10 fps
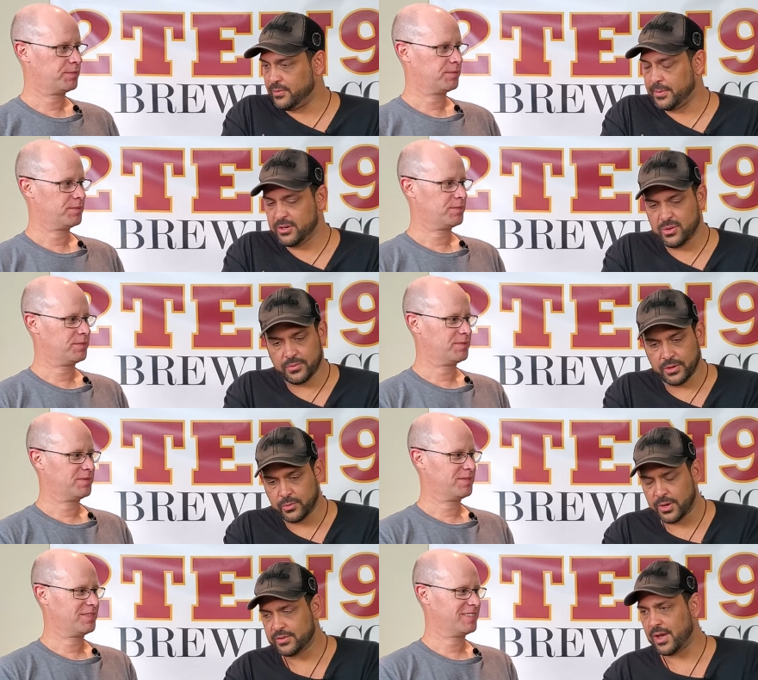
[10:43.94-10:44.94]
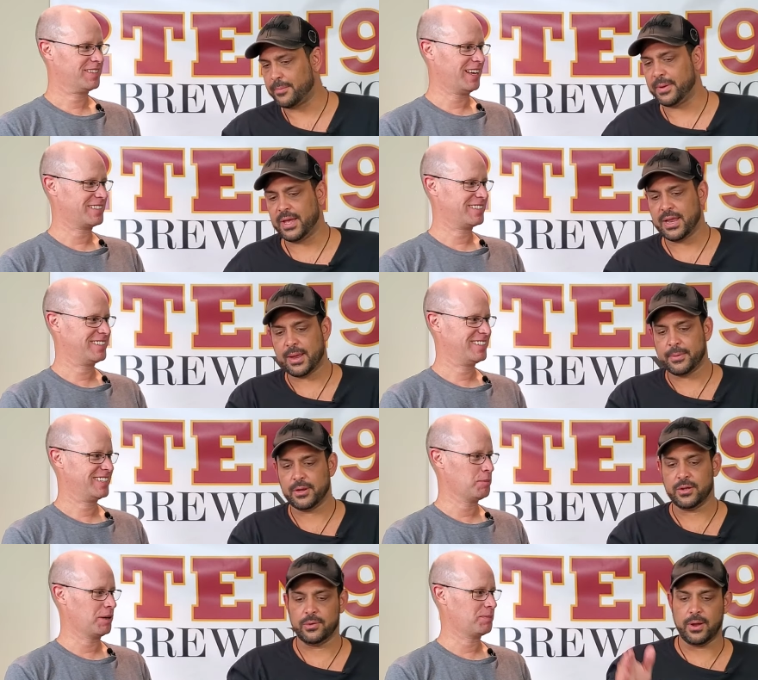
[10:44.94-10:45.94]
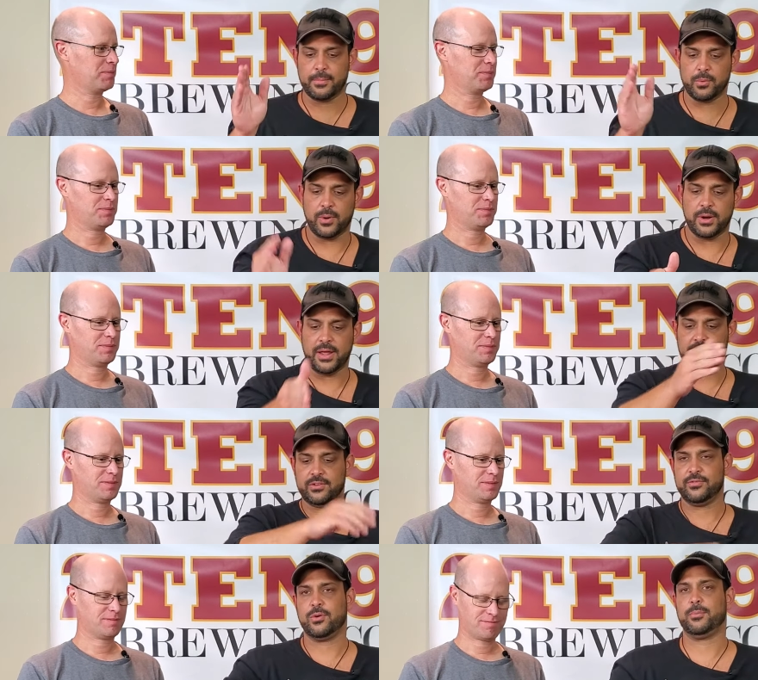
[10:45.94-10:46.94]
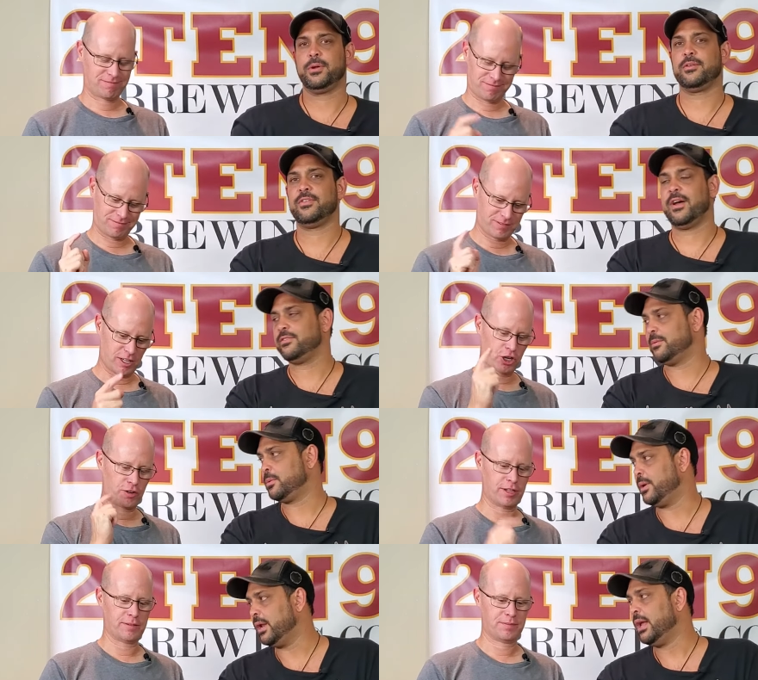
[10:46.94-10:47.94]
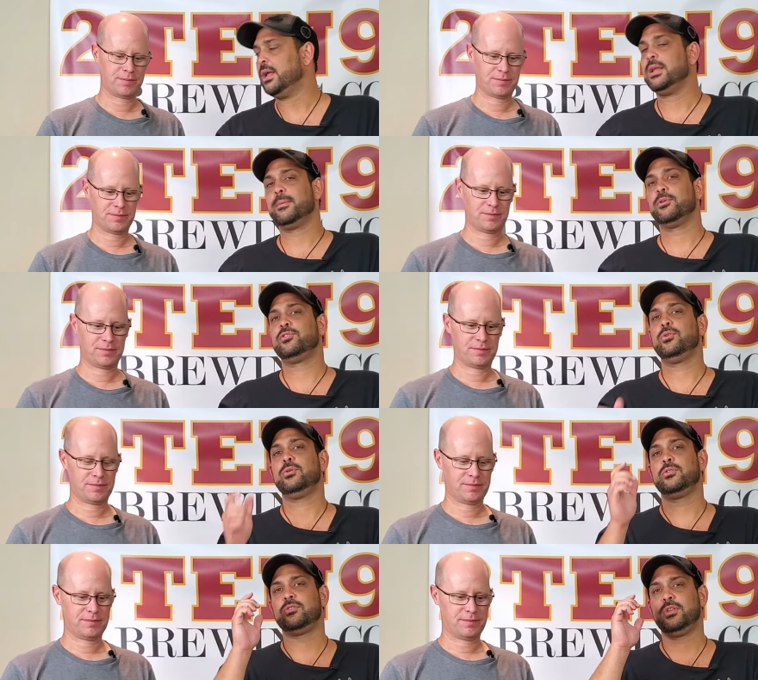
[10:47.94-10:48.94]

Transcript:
Speaker 1: if you want to do it real quick, top yes. of my head, I'm going to Come go on. number one, SE4 PR5. Agreed. Number two is